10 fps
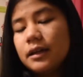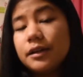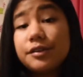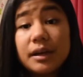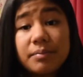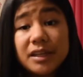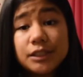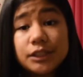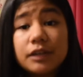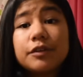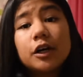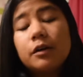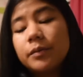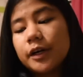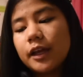you take pictures of your
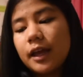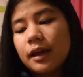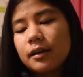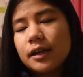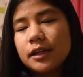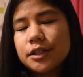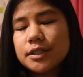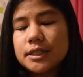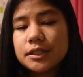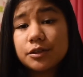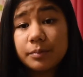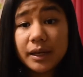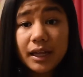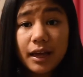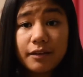homework and it turns it into a
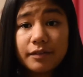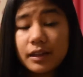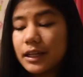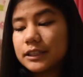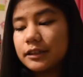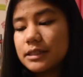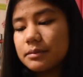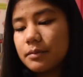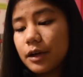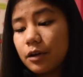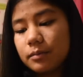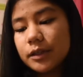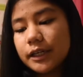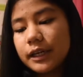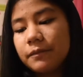PDF, and that's how I spend my
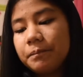homework.